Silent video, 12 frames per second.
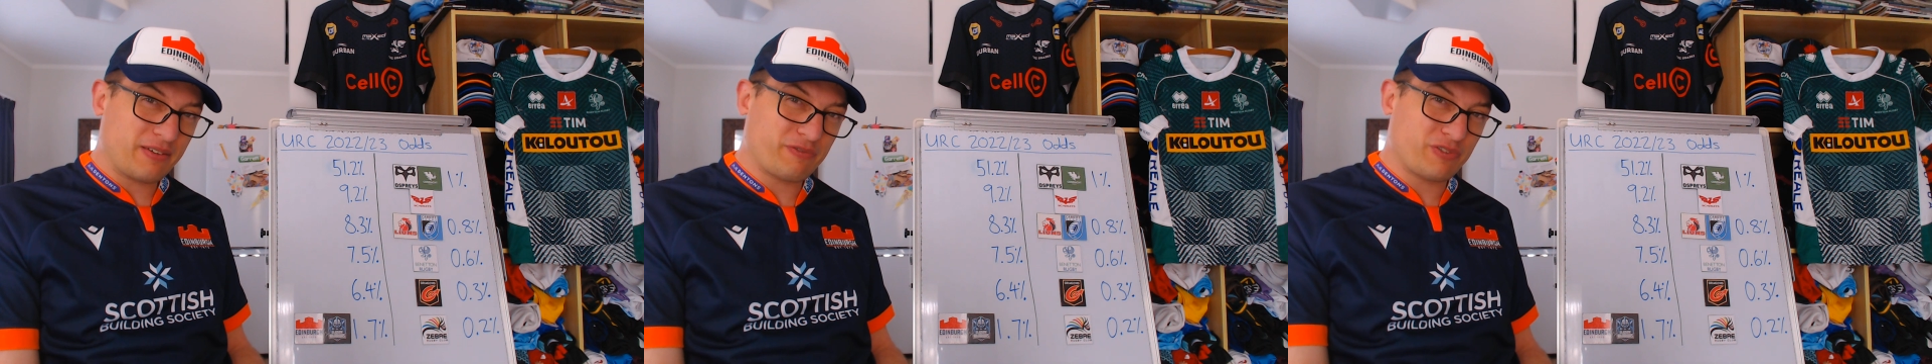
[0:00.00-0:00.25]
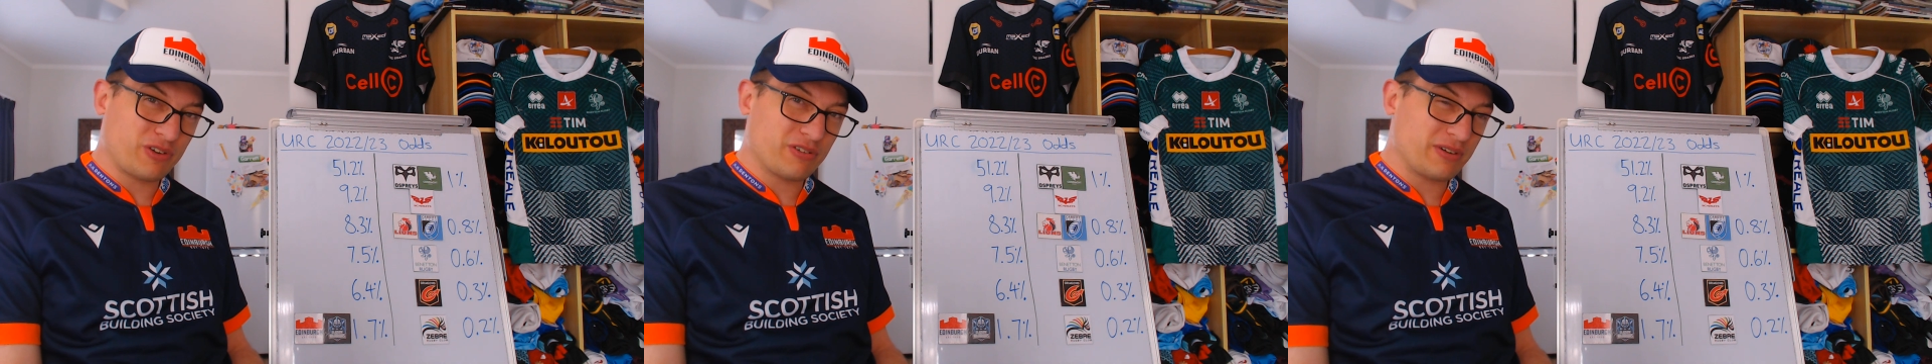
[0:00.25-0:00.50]

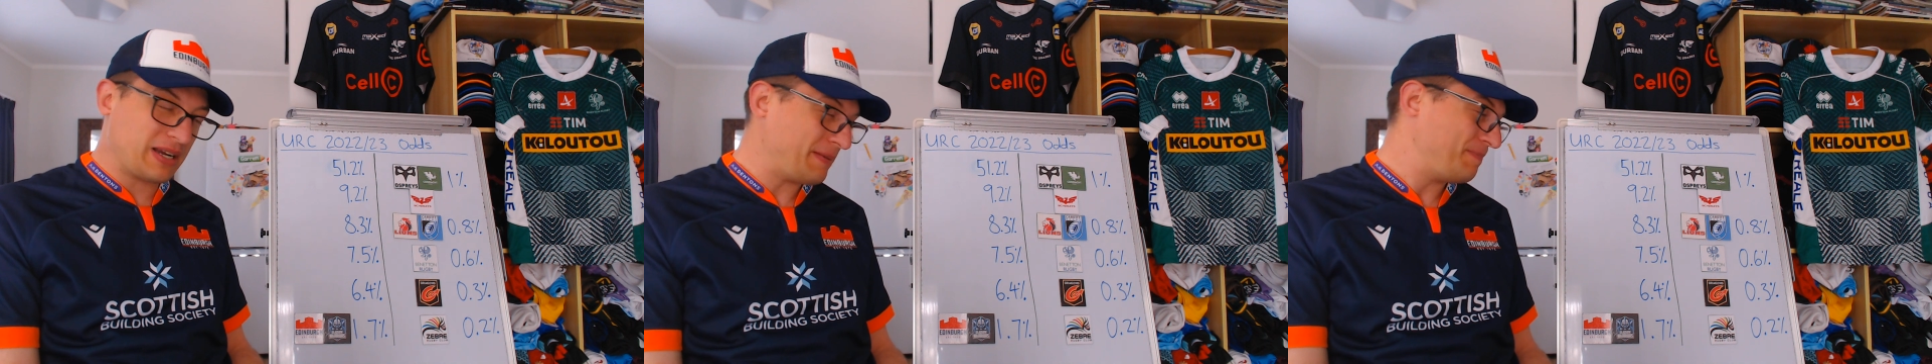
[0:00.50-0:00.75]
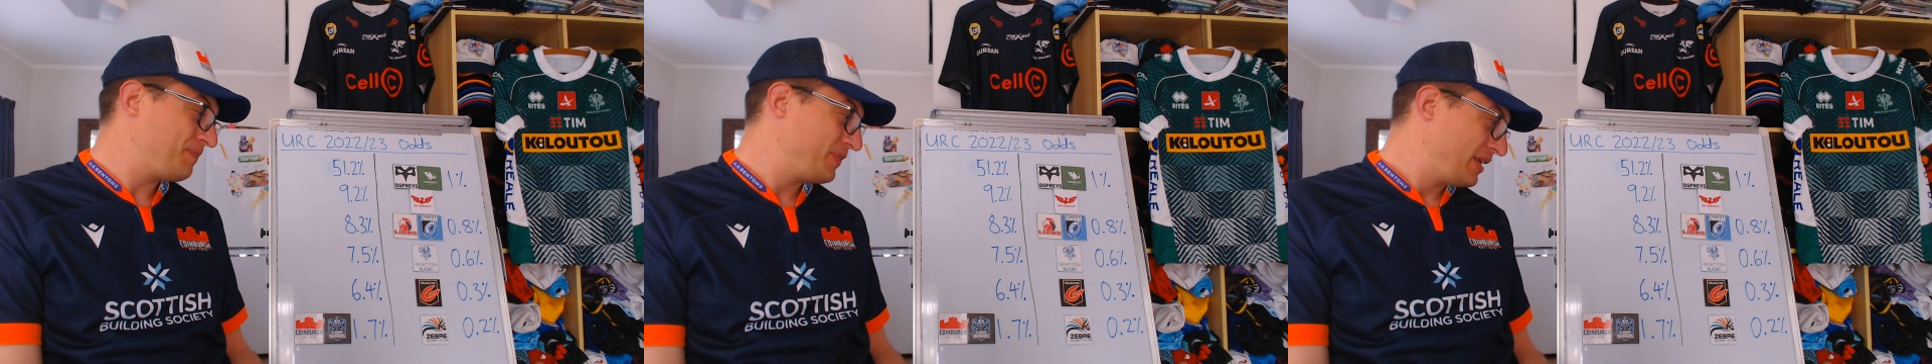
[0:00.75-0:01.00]
for
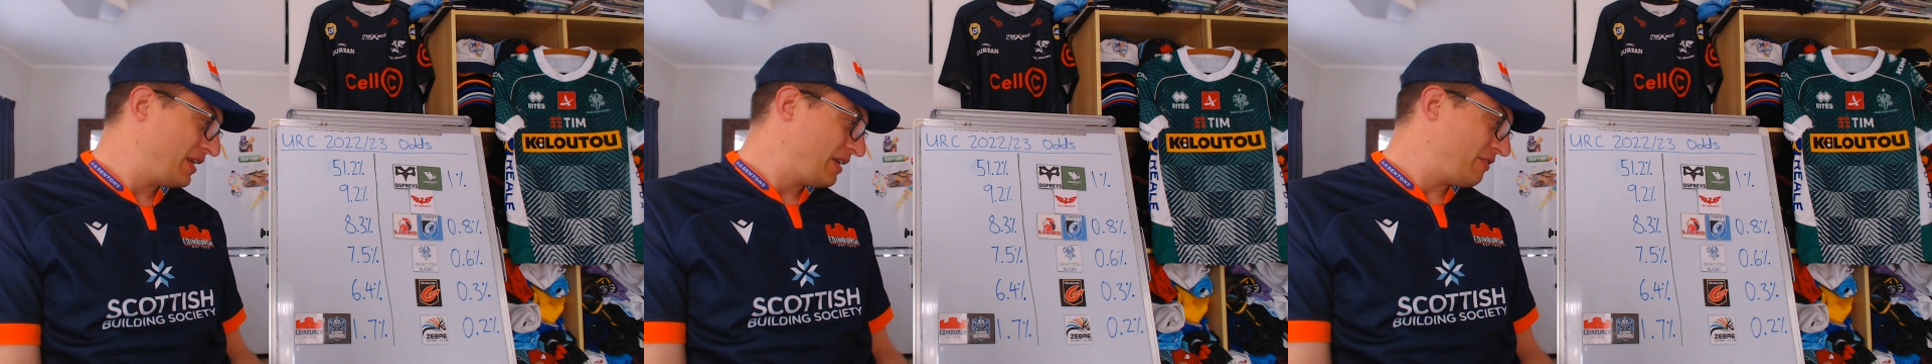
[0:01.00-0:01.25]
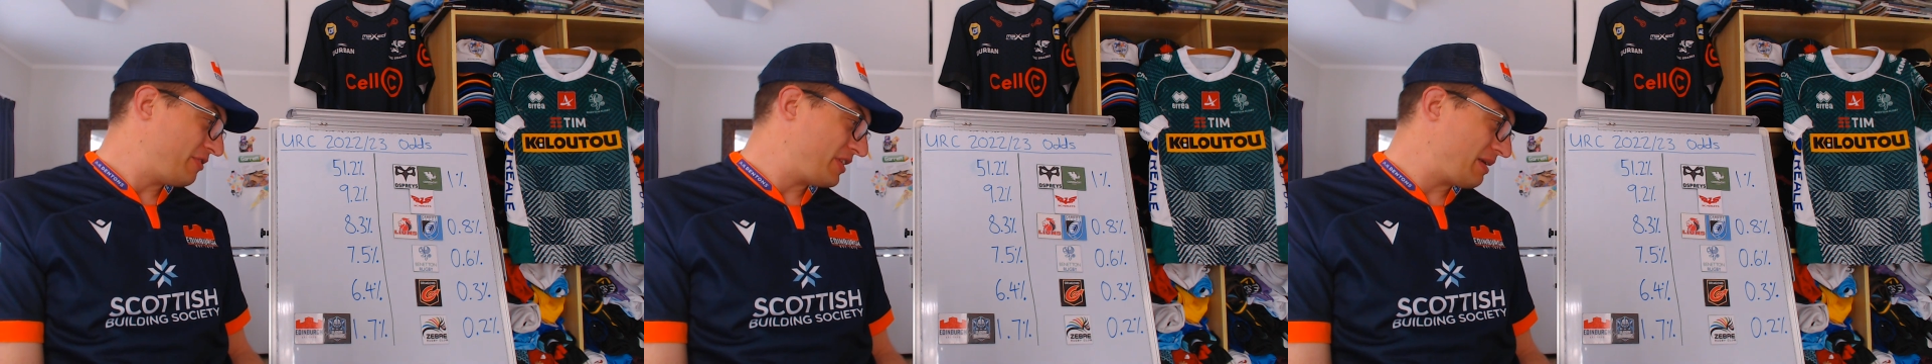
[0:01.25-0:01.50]
um,
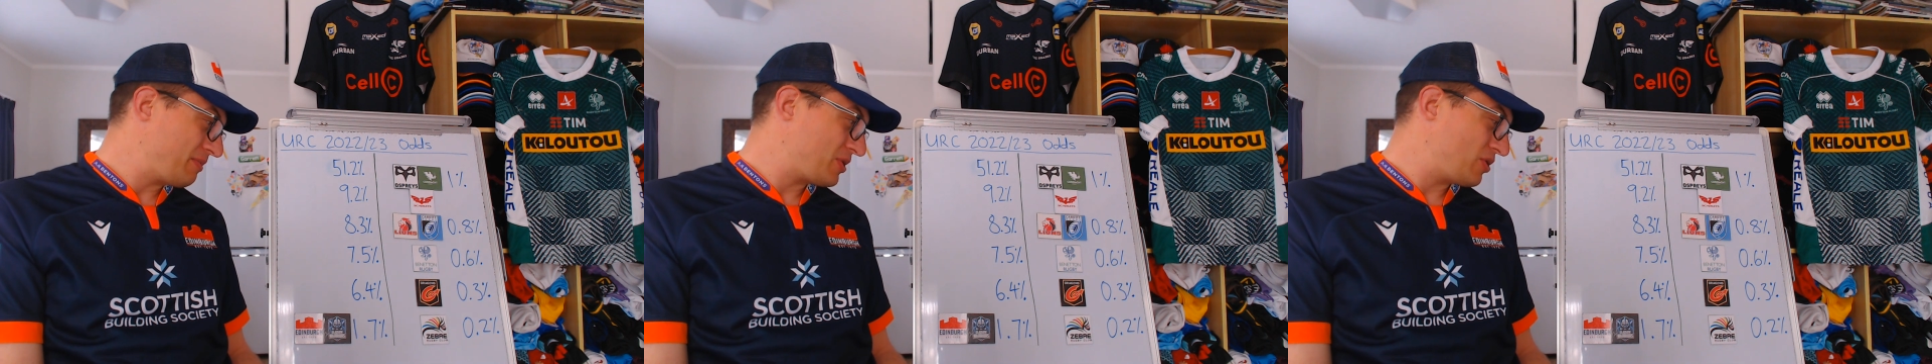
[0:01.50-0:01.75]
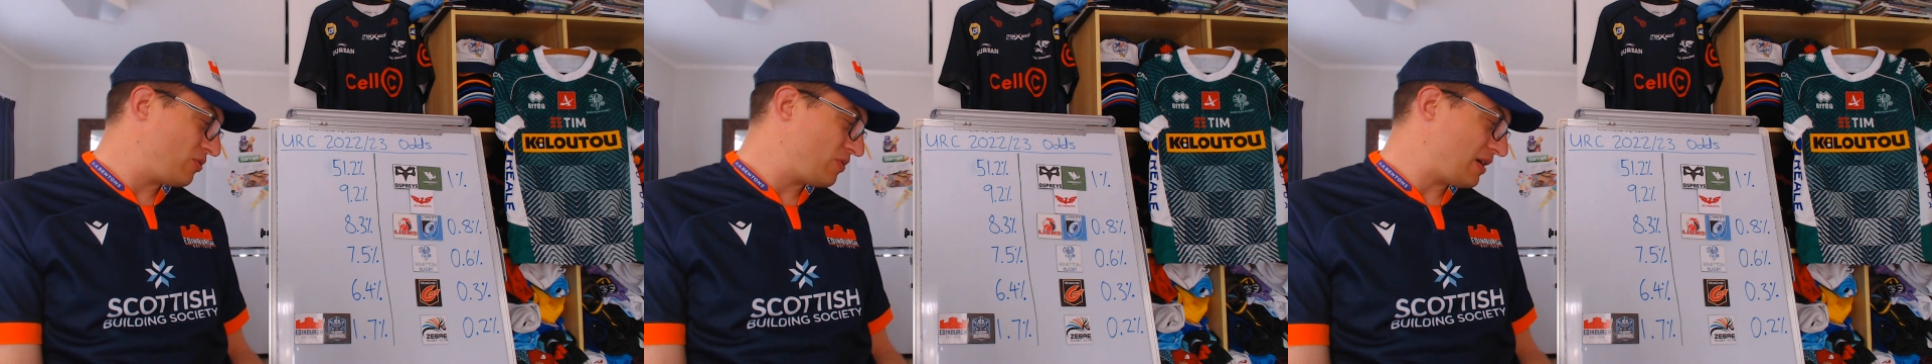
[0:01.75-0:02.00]
for them
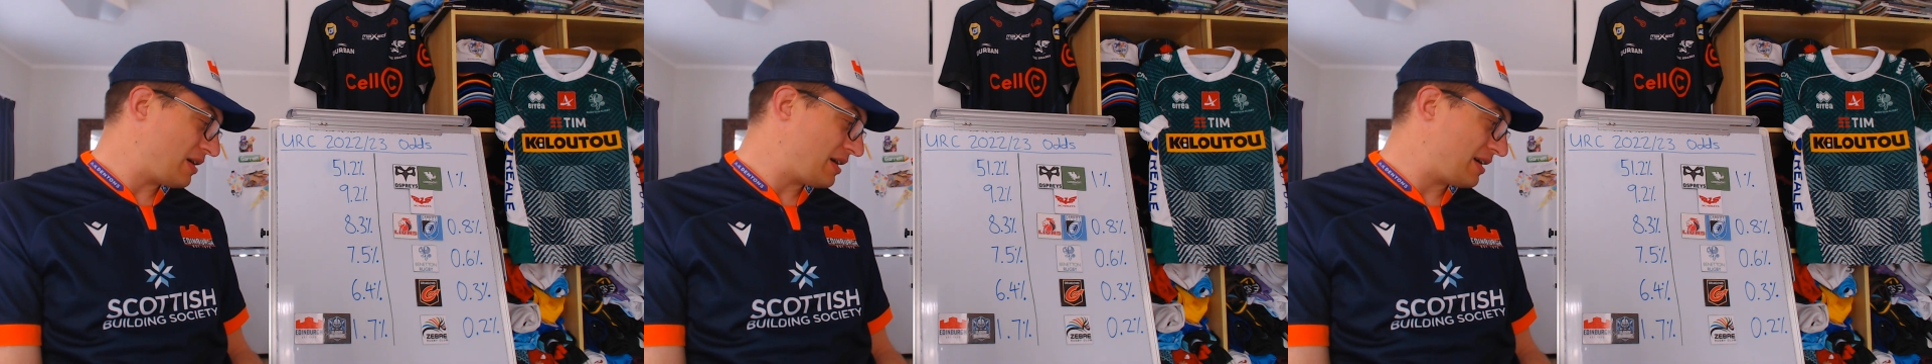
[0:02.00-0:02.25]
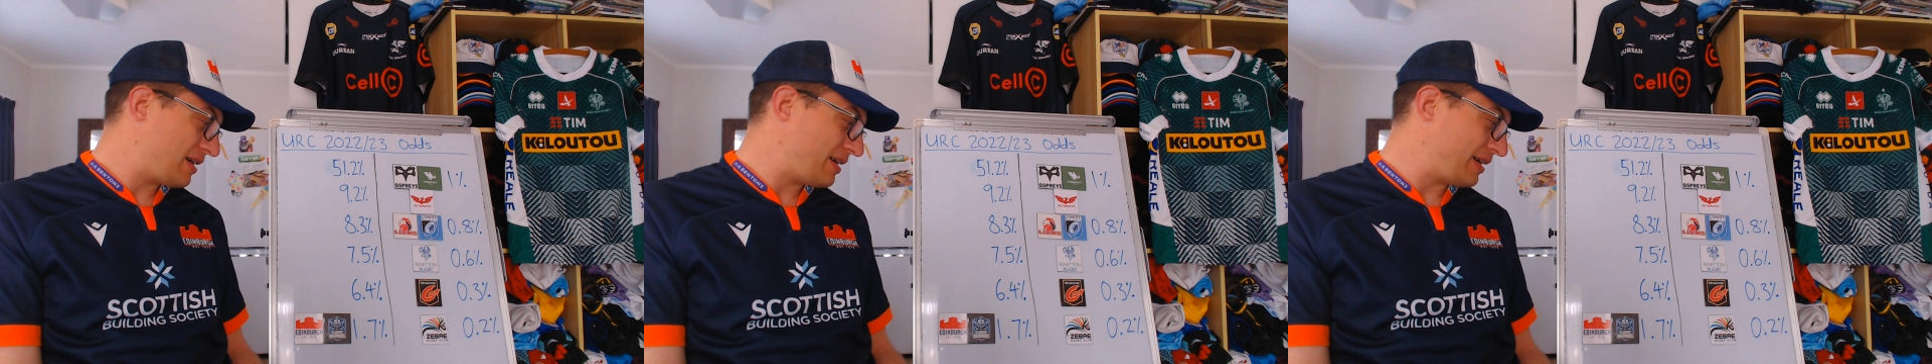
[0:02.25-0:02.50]
to
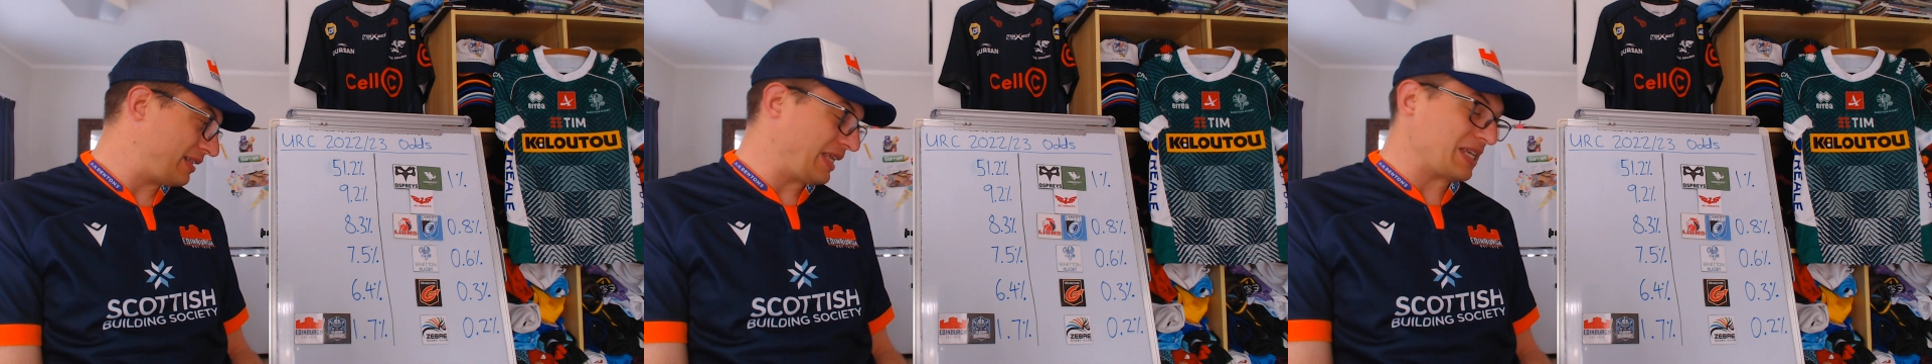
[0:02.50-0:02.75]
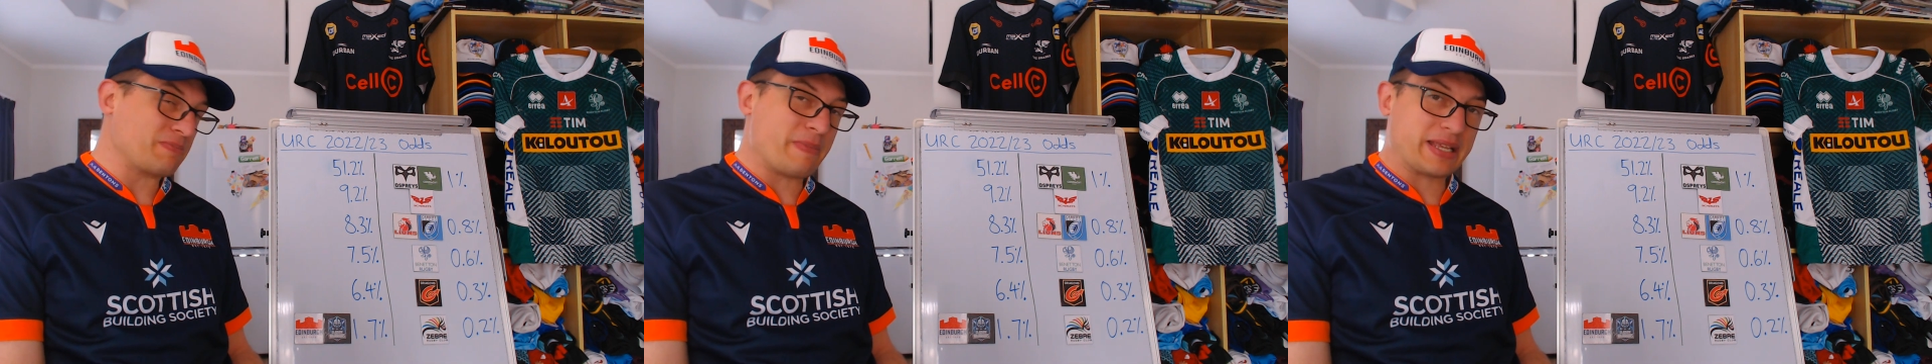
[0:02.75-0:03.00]
uh, at
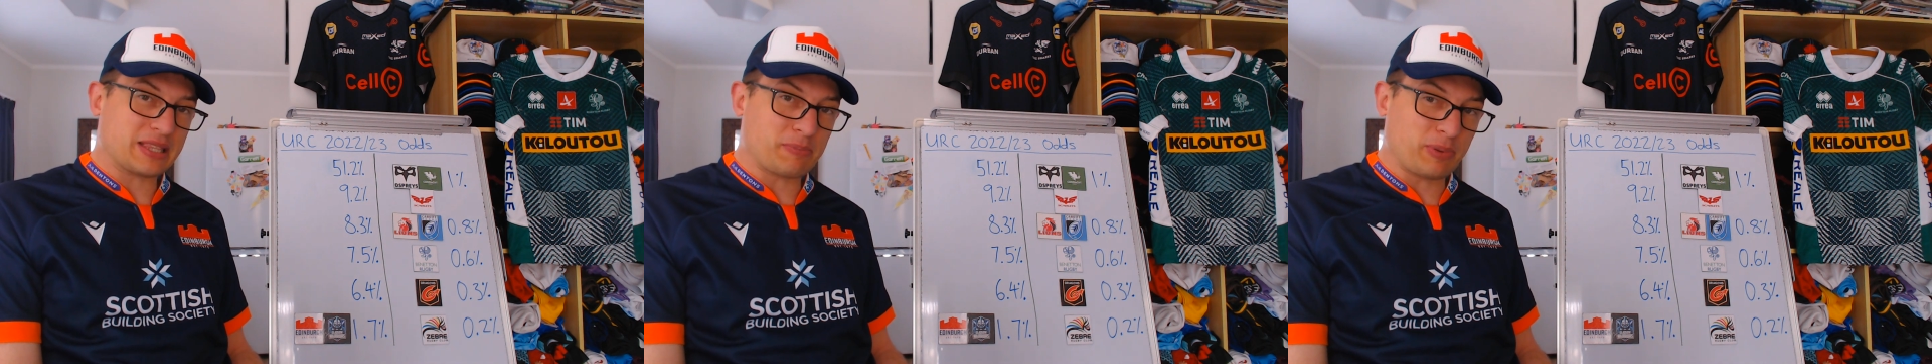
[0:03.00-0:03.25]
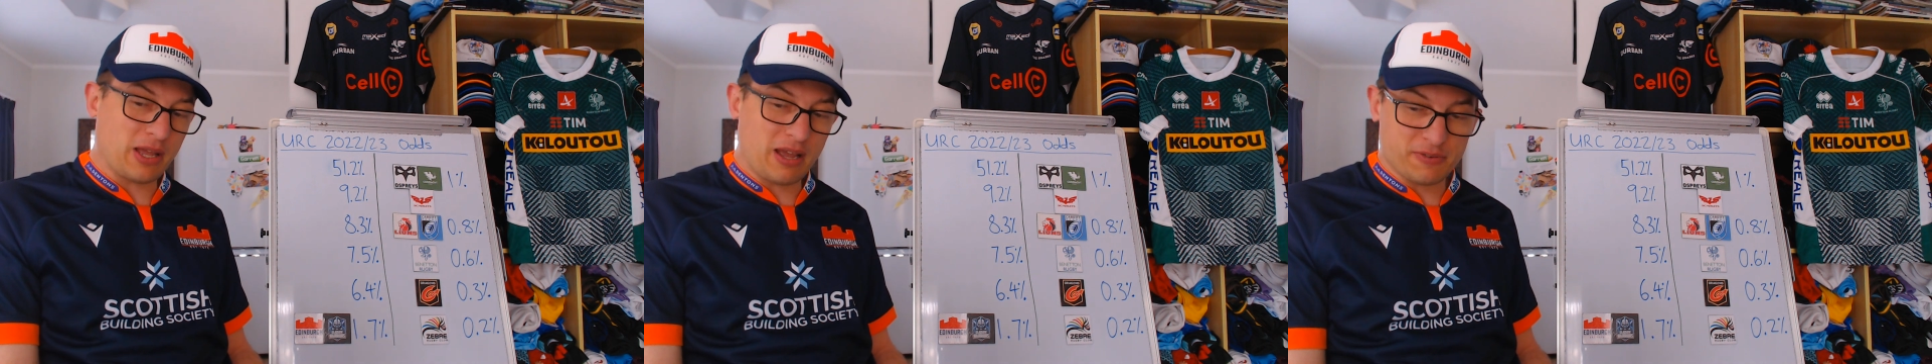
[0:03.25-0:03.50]
least make the
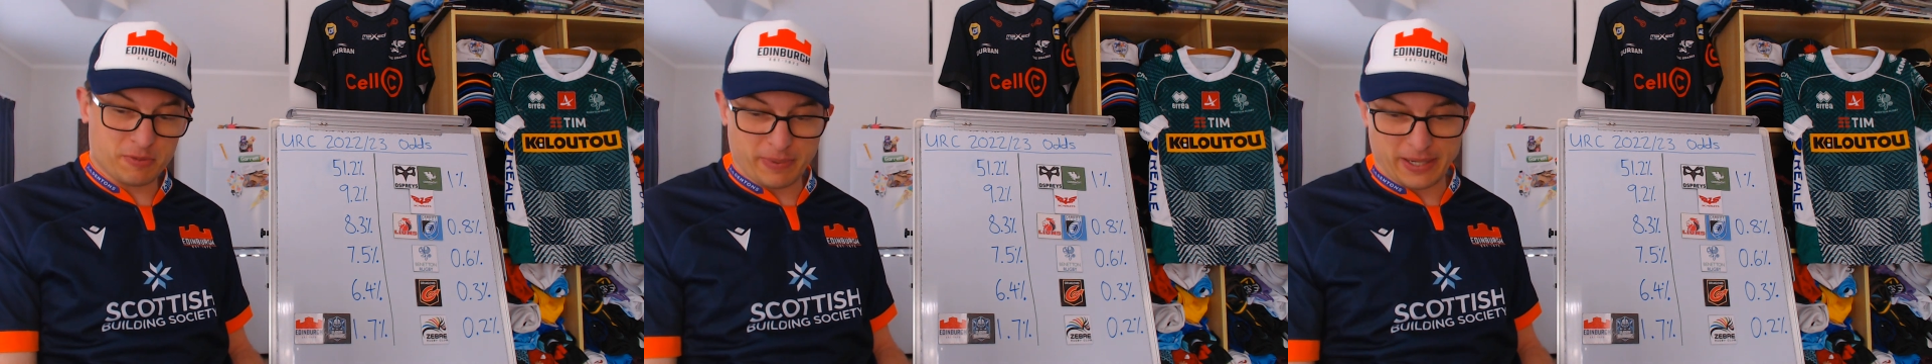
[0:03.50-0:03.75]
playoffs.